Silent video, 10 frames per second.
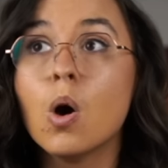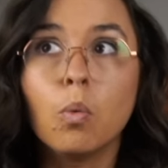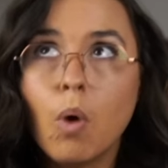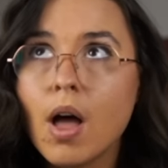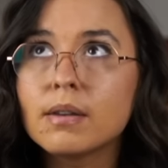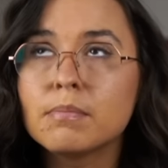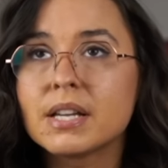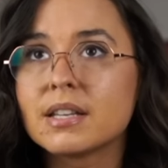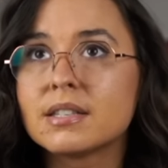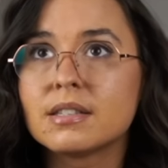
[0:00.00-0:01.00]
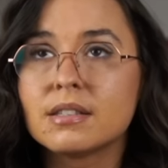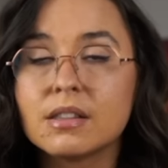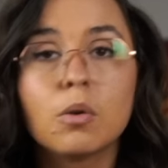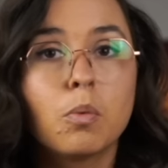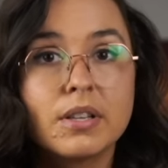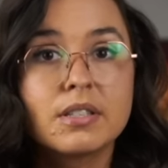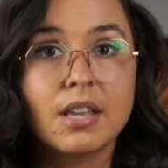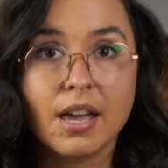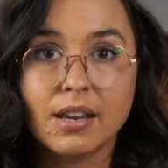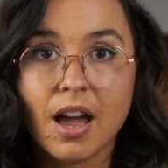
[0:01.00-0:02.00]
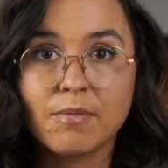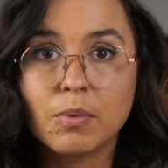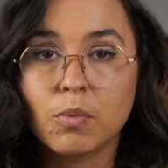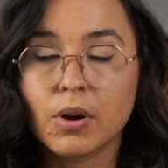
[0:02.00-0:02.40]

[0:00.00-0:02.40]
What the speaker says: One, because the ones that have been